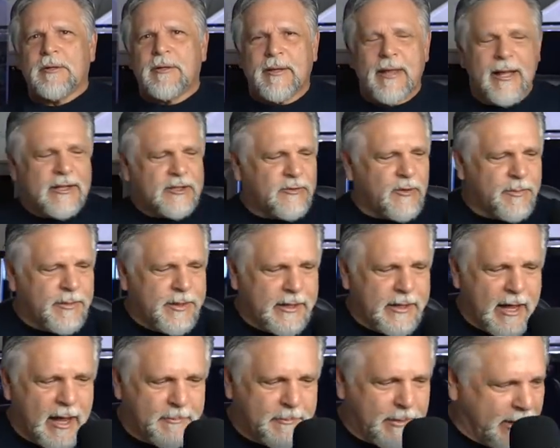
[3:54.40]
That's from the
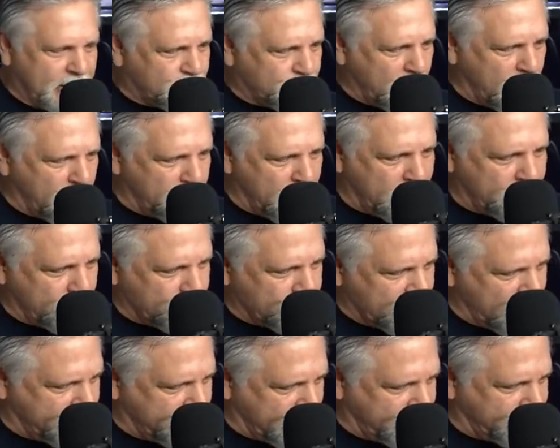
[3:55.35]
Patreon
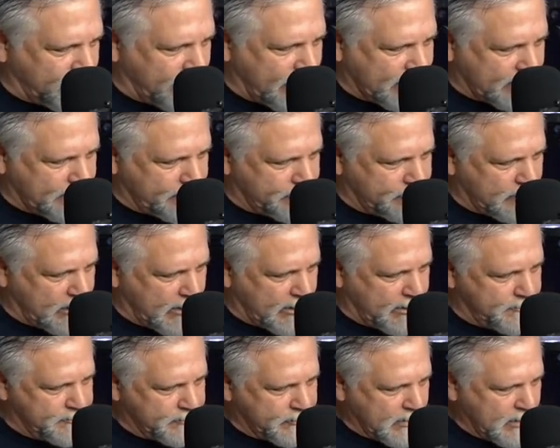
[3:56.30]
membership. But if you'd like a
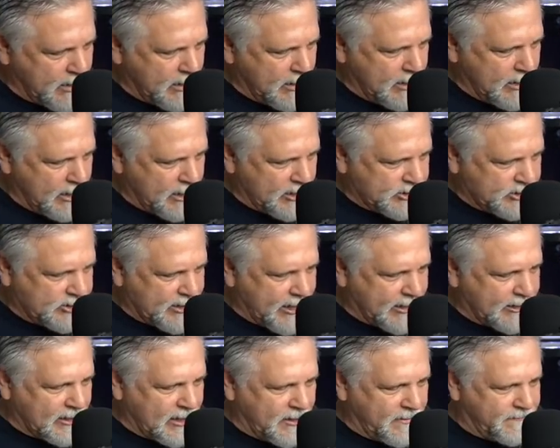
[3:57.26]

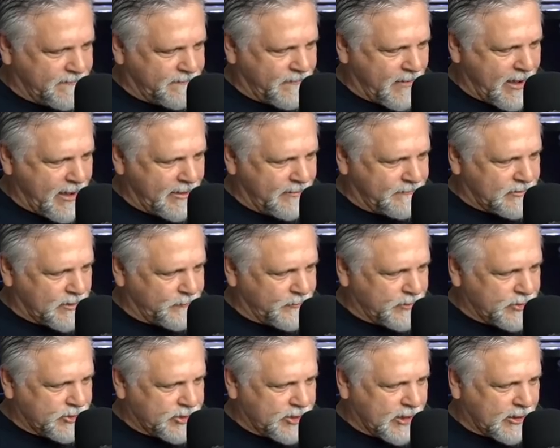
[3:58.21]
set of 5
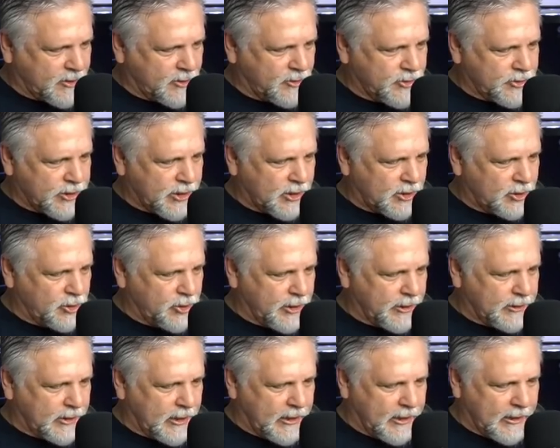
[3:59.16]
different stickers,
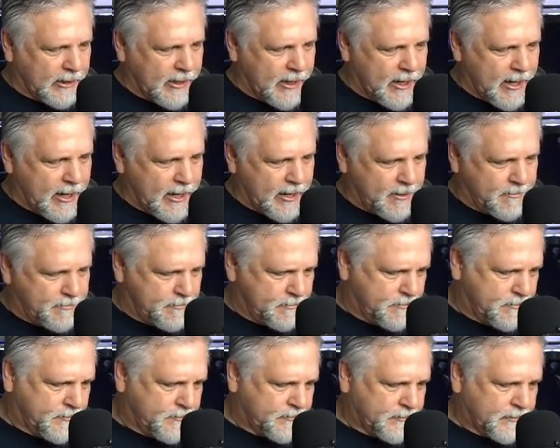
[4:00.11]
including the
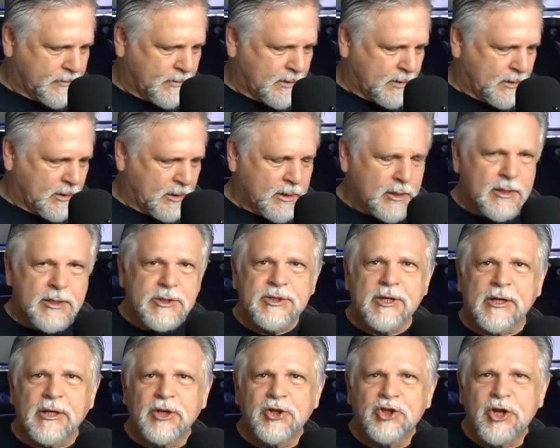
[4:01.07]

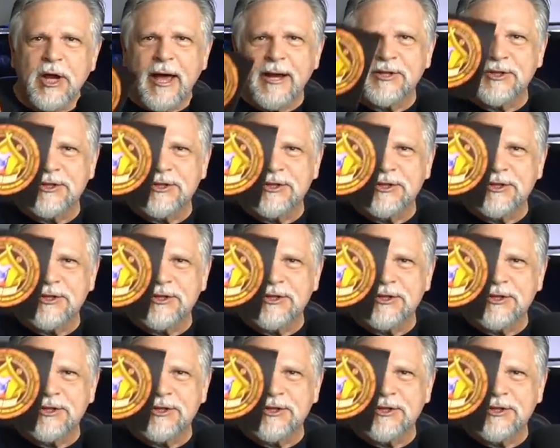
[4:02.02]
Cichlid Shack